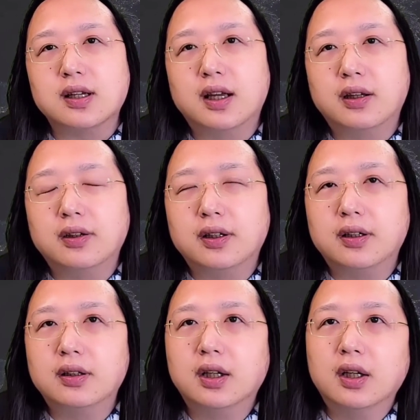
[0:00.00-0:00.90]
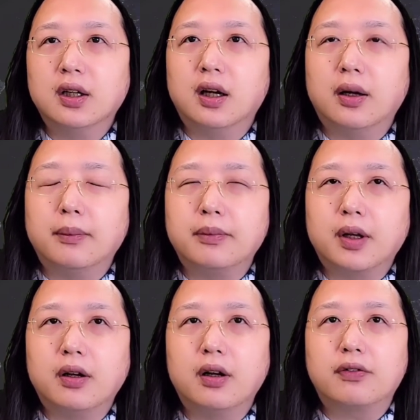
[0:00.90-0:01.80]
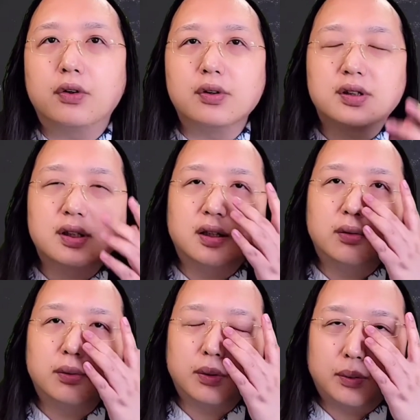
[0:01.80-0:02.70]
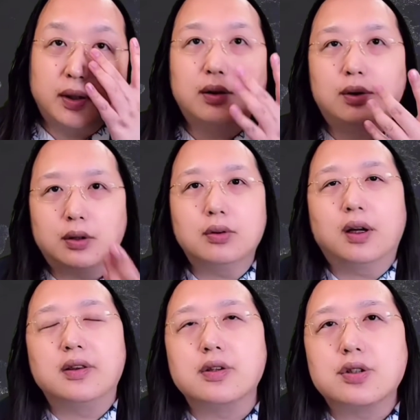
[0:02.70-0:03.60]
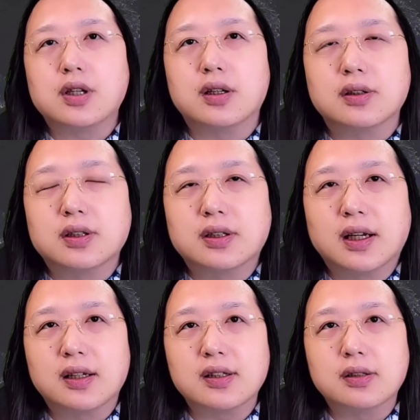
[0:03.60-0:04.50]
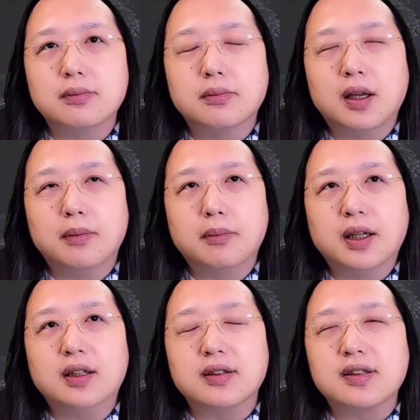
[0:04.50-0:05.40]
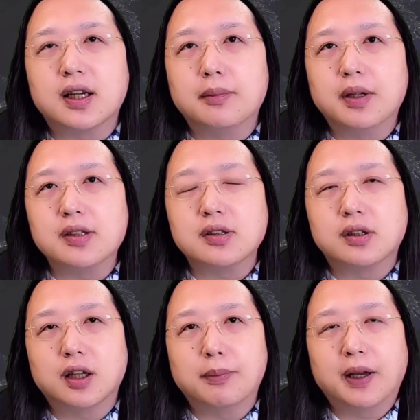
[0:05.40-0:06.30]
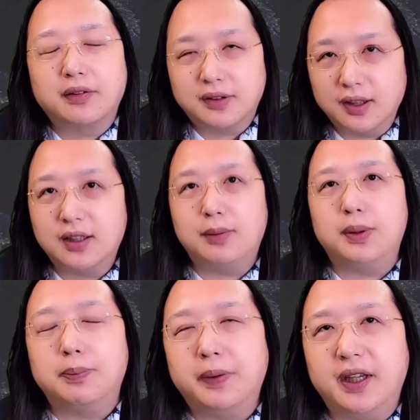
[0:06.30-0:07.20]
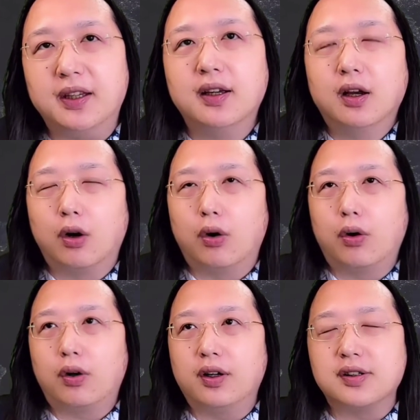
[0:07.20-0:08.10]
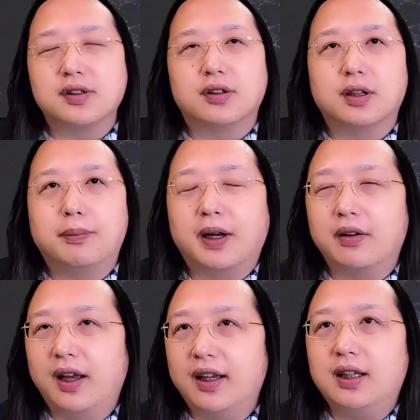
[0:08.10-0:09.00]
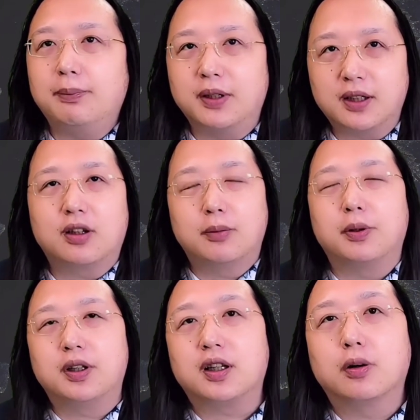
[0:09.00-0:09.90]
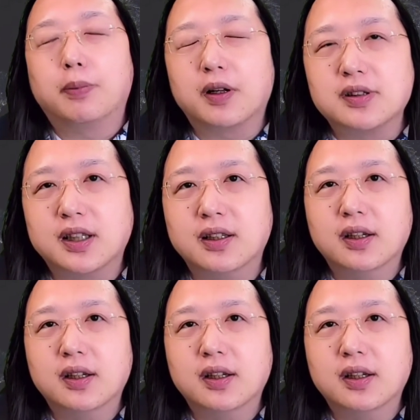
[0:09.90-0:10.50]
And of course, we do understand that many a time it's not about the DPP or it's not about any particular political party.